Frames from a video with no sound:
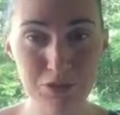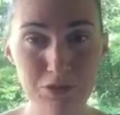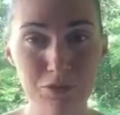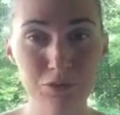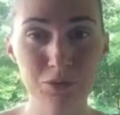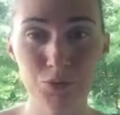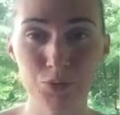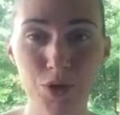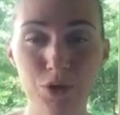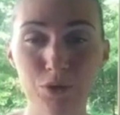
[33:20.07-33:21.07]
to
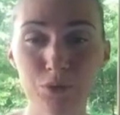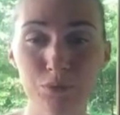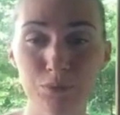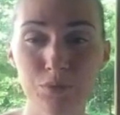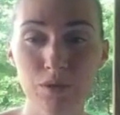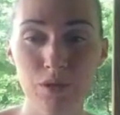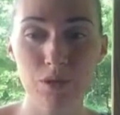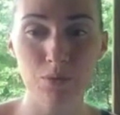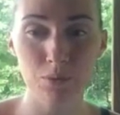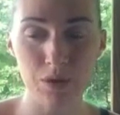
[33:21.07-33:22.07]
grow
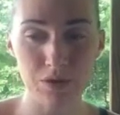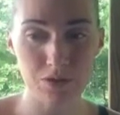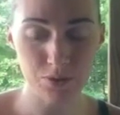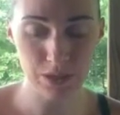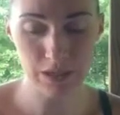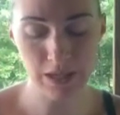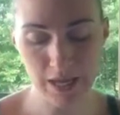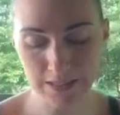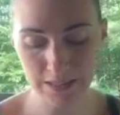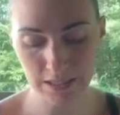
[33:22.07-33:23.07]
with doing
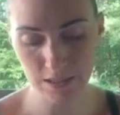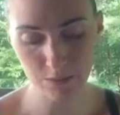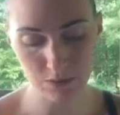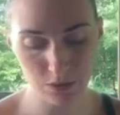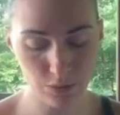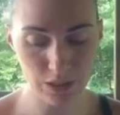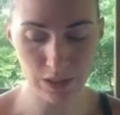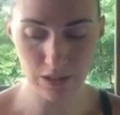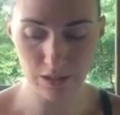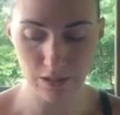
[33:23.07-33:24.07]
classes, with
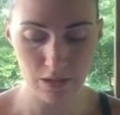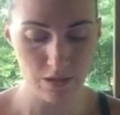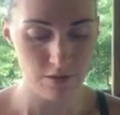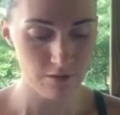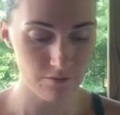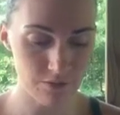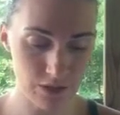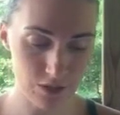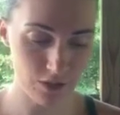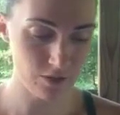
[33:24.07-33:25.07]
doing
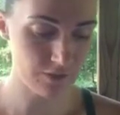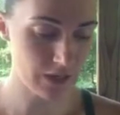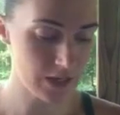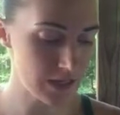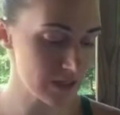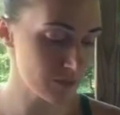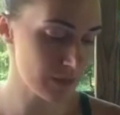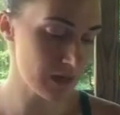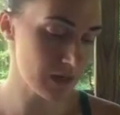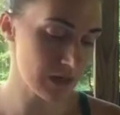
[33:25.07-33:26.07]
vendor events,
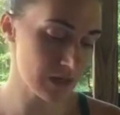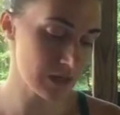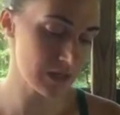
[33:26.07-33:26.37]
with